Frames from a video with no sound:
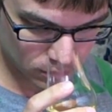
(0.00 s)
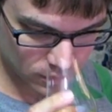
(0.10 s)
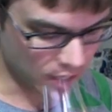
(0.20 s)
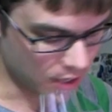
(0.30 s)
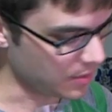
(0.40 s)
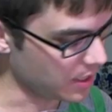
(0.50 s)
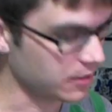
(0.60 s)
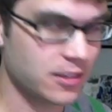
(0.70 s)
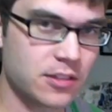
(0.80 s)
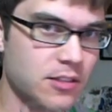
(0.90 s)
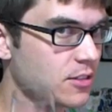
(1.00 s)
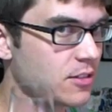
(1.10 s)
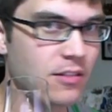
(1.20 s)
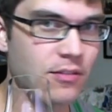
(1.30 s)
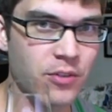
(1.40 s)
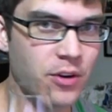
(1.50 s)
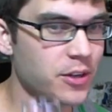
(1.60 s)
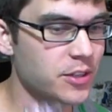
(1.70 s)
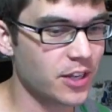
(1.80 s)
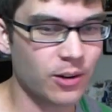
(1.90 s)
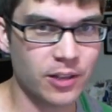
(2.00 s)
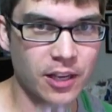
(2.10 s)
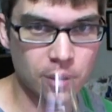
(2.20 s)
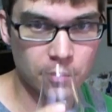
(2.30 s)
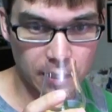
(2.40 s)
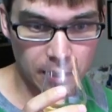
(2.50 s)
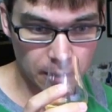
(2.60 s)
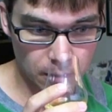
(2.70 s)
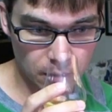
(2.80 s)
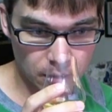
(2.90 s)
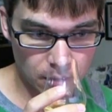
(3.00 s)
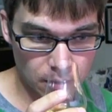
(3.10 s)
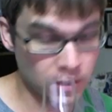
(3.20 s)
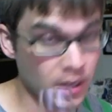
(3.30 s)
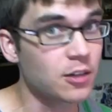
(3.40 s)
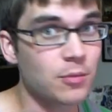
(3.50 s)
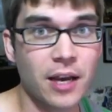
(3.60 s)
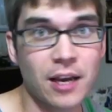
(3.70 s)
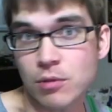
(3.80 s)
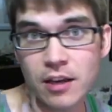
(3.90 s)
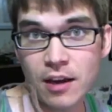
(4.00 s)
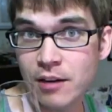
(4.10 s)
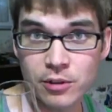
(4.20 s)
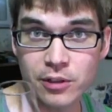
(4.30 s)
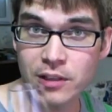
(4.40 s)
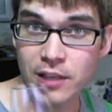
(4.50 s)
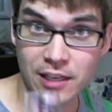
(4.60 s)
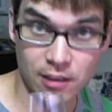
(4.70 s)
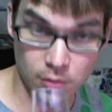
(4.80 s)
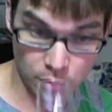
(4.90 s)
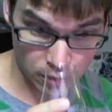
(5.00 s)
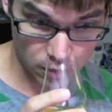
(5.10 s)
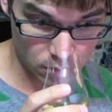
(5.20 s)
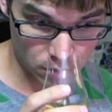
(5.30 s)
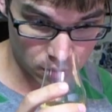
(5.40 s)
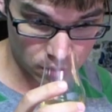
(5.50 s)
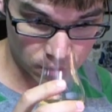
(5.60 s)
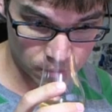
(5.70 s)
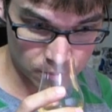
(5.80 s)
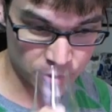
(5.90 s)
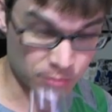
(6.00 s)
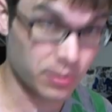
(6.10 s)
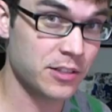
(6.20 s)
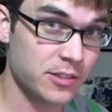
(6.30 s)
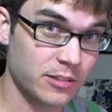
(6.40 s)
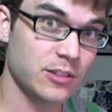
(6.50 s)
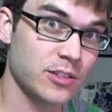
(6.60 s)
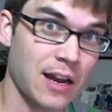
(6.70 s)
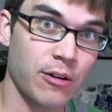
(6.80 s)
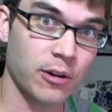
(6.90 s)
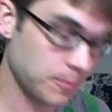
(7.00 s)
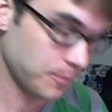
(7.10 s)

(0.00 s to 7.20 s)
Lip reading: Yeah, man, this is very sour, that Ardbeg. Not in a bad way. I really like it, but surprisingly sour.